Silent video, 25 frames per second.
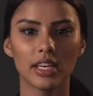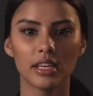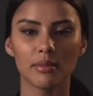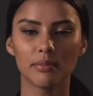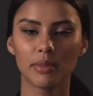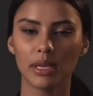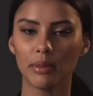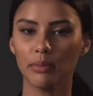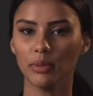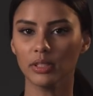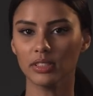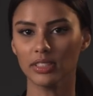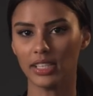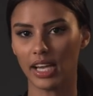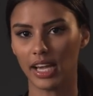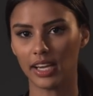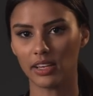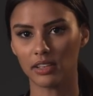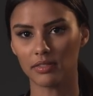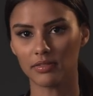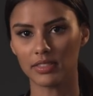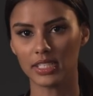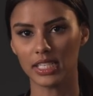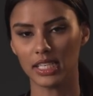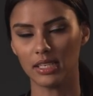million people
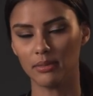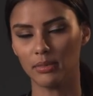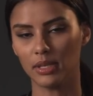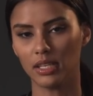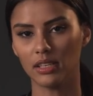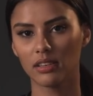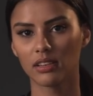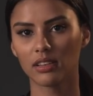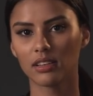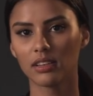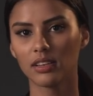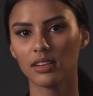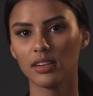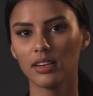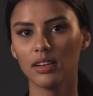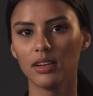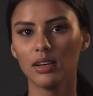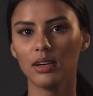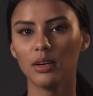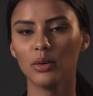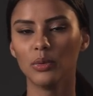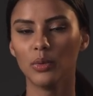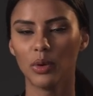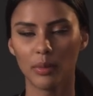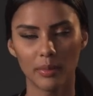died of TB,
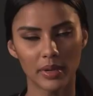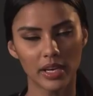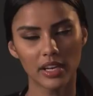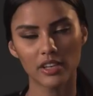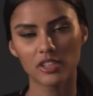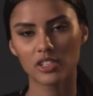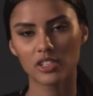women